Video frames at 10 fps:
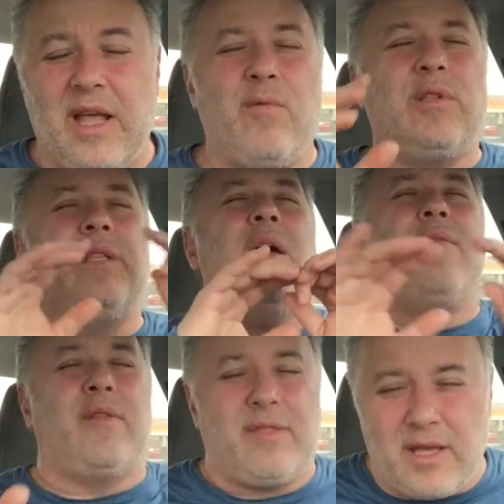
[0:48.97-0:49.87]
I would
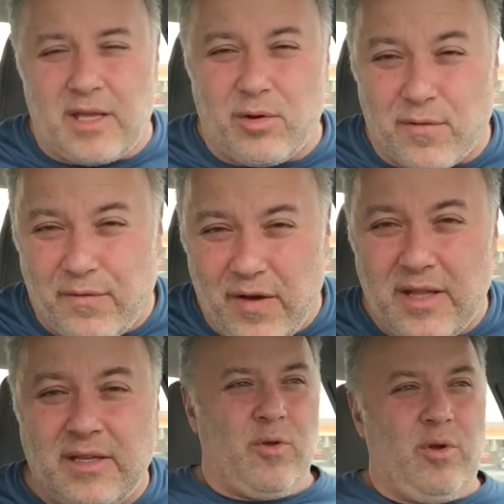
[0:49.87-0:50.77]
never think you're
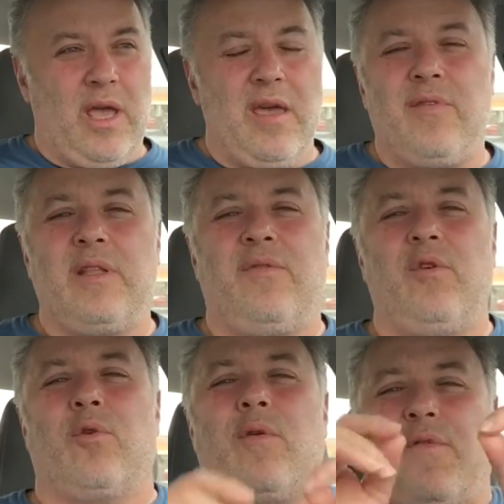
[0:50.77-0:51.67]
fat. Okay, even if you're